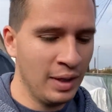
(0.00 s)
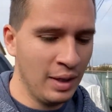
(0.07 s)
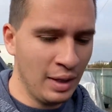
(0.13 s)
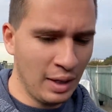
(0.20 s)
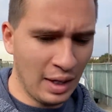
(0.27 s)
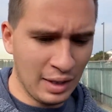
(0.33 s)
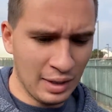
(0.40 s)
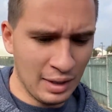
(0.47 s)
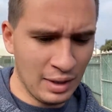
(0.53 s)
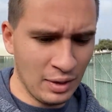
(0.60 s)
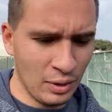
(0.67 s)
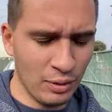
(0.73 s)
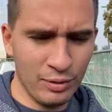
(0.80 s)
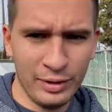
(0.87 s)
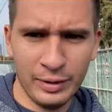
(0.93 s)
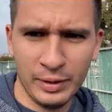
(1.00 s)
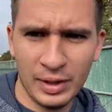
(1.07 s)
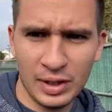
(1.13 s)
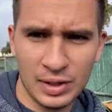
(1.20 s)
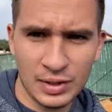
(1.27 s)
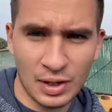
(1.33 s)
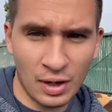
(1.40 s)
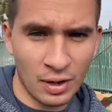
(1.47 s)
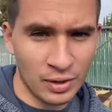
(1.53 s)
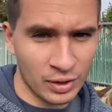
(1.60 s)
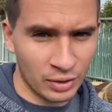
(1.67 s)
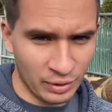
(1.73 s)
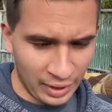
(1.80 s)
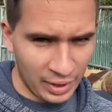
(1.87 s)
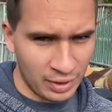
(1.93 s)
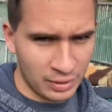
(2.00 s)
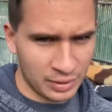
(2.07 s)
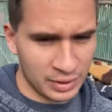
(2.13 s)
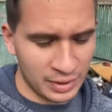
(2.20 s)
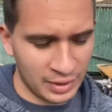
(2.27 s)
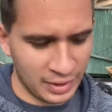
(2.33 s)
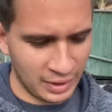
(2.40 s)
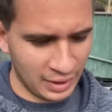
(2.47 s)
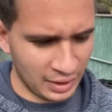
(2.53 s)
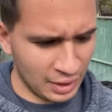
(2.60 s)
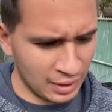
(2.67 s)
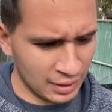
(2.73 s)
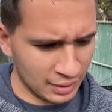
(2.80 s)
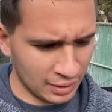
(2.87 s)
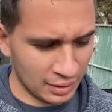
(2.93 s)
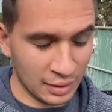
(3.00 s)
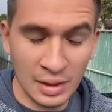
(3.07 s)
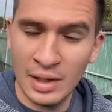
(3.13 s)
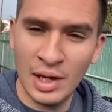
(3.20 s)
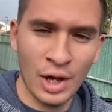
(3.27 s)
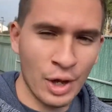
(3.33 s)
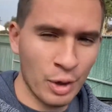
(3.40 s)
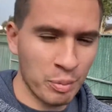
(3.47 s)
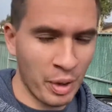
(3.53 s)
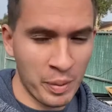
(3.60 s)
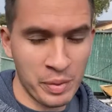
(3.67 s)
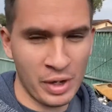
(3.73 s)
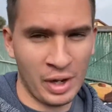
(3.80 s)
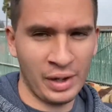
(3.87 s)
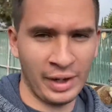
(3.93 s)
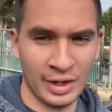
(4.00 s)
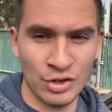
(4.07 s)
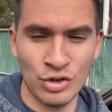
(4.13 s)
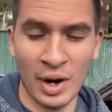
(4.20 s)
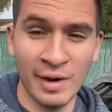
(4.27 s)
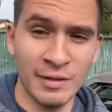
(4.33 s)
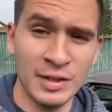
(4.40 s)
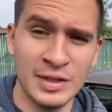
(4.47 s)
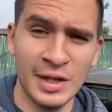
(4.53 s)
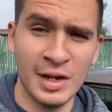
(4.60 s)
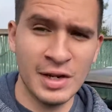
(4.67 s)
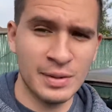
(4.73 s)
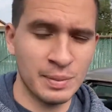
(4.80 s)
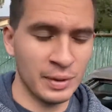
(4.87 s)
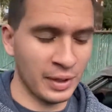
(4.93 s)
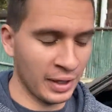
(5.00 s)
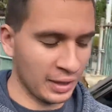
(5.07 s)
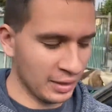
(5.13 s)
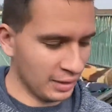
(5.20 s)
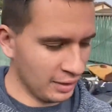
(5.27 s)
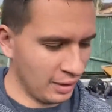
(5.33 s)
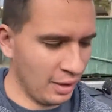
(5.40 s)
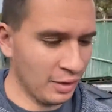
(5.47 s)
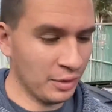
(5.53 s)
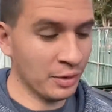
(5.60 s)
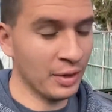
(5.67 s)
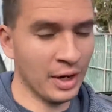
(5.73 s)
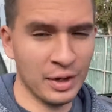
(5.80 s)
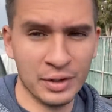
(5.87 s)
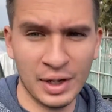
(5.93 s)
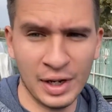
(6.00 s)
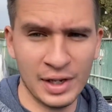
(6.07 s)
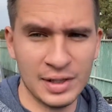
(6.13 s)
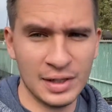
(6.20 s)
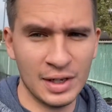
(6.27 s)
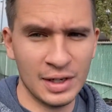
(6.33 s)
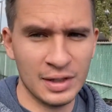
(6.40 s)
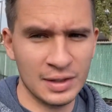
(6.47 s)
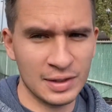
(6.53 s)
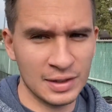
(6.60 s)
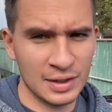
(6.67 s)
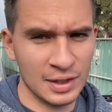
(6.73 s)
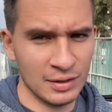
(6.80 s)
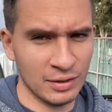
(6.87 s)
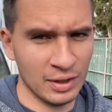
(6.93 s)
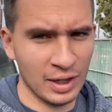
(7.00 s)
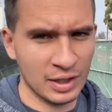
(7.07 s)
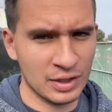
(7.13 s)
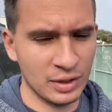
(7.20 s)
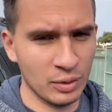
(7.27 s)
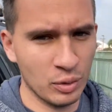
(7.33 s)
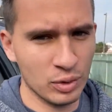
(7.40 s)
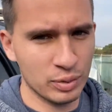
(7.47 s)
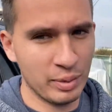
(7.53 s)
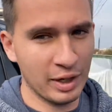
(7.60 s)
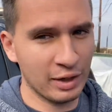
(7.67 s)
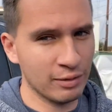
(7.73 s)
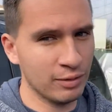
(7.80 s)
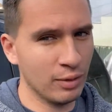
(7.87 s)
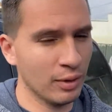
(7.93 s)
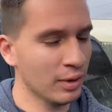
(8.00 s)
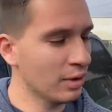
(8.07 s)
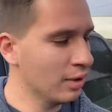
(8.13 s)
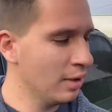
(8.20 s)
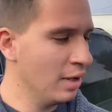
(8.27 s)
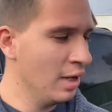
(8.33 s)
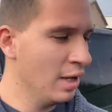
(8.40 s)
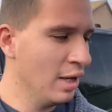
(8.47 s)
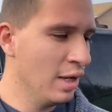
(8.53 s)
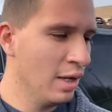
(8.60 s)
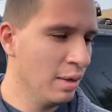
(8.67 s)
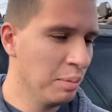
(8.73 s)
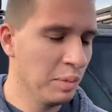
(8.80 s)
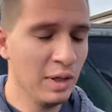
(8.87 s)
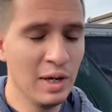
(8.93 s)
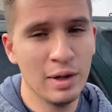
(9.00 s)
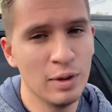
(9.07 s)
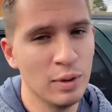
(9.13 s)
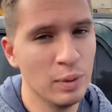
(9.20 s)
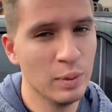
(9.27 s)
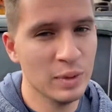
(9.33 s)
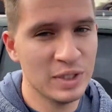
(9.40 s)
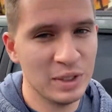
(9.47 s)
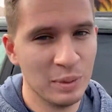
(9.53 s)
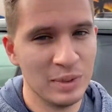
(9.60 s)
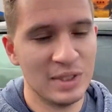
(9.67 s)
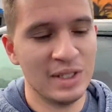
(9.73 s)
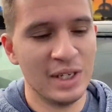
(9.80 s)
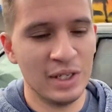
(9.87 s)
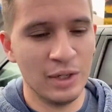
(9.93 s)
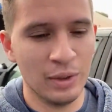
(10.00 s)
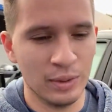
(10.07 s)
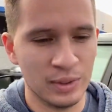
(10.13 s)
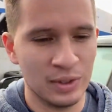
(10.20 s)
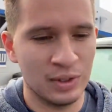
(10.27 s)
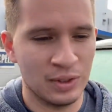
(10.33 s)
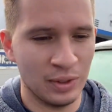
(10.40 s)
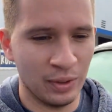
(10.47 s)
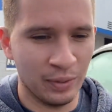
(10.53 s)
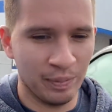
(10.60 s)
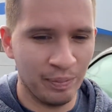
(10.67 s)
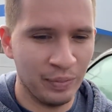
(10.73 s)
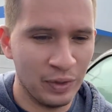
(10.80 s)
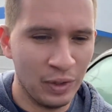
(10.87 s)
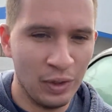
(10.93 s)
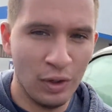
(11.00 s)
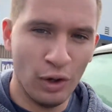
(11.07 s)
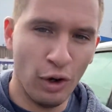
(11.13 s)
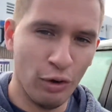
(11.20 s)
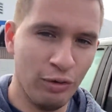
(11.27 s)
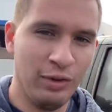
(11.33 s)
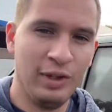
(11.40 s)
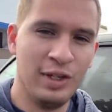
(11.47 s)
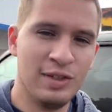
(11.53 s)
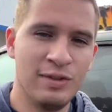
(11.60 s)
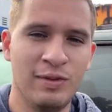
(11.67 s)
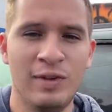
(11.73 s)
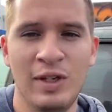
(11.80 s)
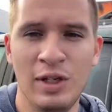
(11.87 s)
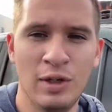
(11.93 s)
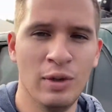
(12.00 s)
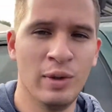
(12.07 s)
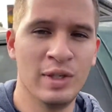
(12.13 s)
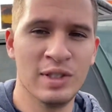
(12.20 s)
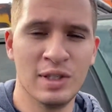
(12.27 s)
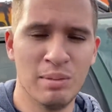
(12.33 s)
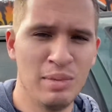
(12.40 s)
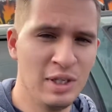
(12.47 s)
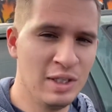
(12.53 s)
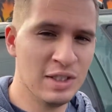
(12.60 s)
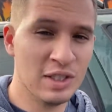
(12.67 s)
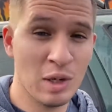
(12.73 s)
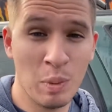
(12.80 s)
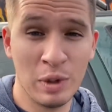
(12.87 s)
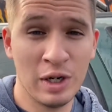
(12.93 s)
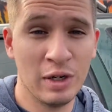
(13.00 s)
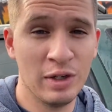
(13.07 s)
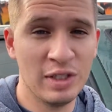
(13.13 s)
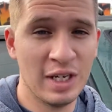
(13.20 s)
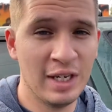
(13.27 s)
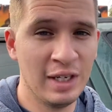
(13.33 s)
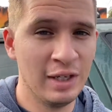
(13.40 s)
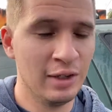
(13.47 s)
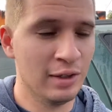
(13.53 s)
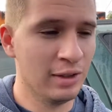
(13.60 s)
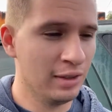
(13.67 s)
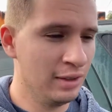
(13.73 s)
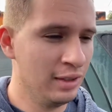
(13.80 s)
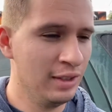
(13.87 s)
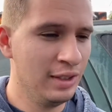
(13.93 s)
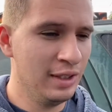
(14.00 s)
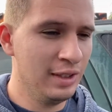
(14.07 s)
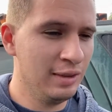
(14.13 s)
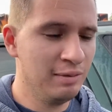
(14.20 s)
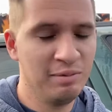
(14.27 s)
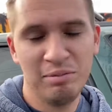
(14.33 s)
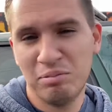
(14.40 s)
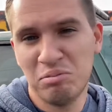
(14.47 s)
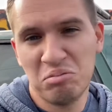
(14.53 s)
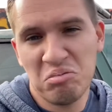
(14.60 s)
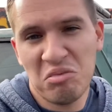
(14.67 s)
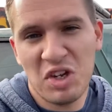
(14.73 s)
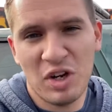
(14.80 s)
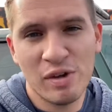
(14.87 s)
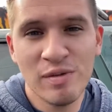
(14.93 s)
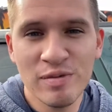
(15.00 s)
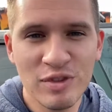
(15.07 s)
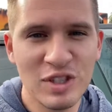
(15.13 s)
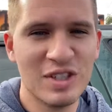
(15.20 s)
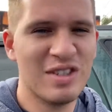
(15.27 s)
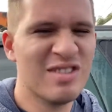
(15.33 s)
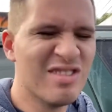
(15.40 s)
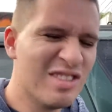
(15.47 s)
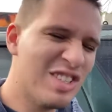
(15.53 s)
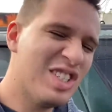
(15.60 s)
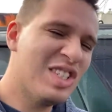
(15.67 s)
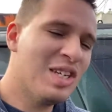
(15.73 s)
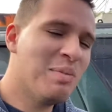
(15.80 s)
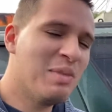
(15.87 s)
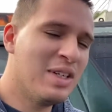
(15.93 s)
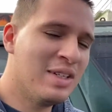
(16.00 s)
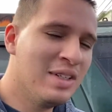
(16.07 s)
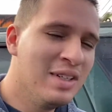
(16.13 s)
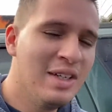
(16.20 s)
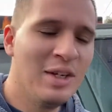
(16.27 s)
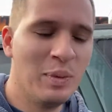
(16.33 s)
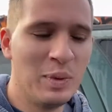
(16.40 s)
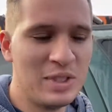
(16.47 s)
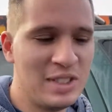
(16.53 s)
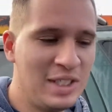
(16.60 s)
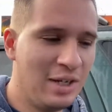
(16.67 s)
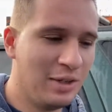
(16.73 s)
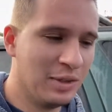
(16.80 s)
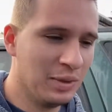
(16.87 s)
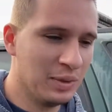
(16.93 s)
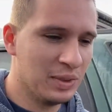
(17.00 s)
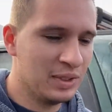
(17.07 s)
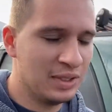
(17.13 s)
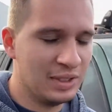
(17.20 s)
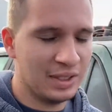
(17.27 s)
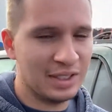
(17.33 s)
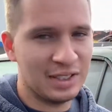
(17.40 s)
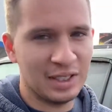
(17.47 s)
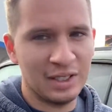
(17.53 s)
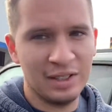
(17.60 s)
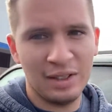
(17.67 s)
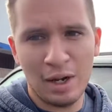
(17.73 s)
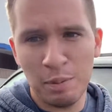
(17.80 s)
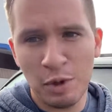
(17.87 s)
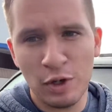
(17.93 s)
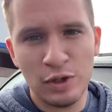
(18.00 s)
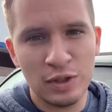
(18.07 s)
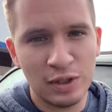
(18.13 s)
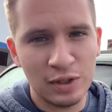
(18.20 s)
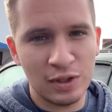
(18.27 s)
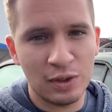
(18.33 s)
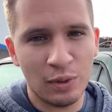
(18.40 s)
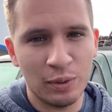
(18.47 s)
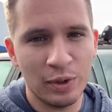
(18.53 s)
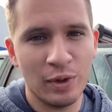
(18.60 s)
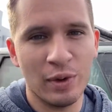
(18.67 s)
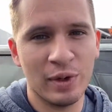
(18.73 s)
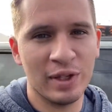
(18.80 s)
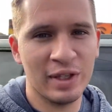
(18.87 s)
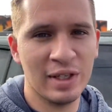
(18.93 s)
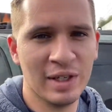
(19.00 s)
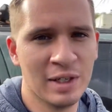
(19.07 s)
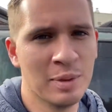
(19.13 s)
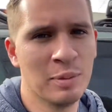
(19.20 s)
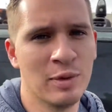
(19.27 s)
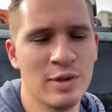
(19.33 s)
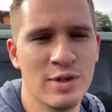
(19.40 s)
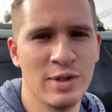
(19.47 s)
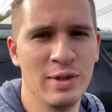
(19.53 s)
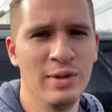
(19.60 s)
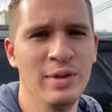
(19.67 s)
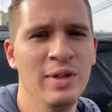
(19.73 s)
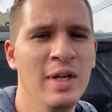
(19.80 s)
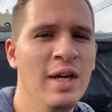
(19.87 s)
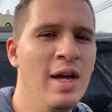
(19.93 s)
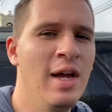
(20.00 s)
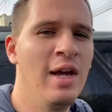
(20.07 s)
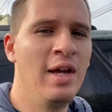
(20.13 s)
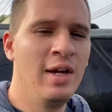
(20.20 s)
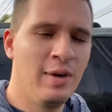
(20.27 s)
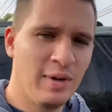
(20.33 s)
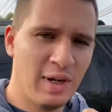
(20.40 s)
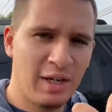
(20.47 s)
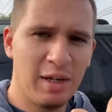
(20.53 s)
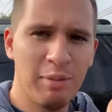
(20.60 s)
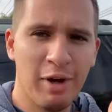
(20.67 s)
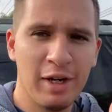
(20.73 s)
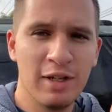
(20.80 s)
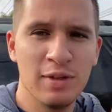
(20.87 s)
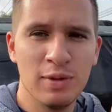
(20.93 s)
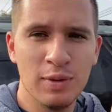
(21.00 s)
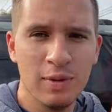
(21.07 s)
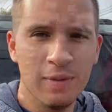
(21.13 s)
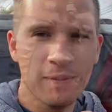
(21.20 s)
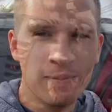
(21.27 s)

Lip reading: And then hopefully we'll get this car on the ground, and maybe not like a driving test, but like a on the ground kind of test, and see if it actually rolls back and forth. But yeah, we'll see where today goes. So hopefully this video ends up being somewhat entertaining, or, you know, just something. We'll see how it goes. Like I said, I'm not used to this whole recording thing anymore, so gotta get back into it.